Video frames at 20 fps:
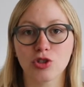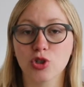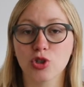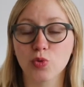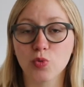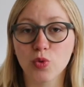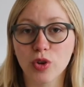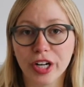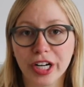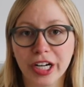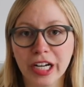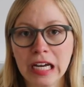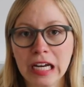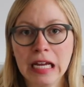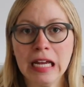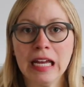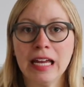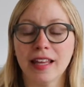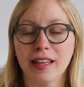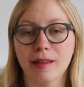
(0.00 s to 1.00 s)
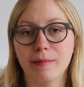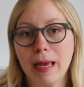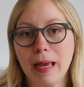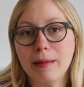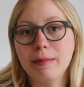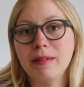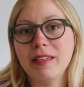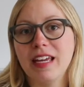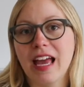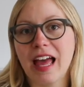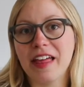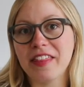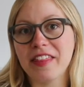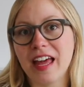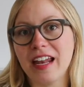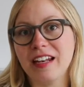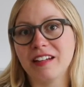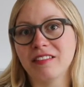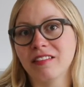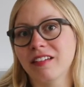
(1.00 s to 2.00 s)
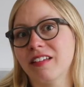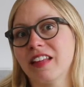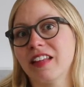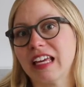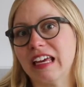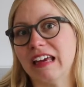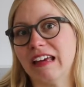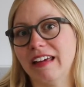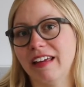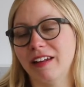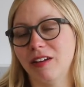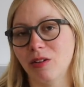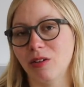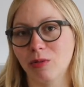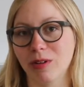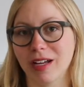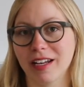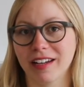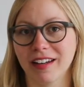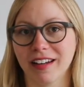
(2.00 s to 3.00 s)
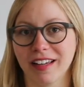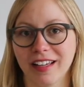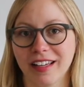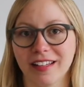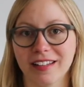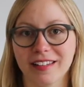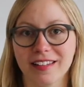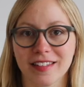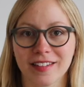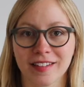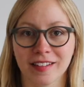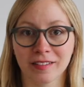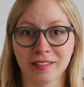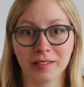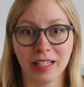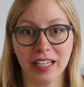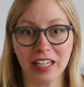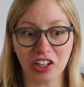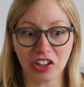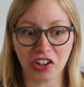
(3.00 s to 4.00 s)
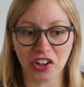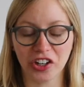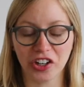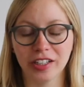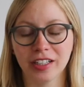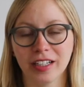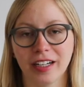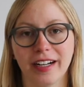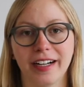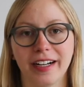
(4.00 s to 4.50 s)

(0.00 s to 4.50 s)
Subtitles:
Sure, the baby and then the kid, when it's here,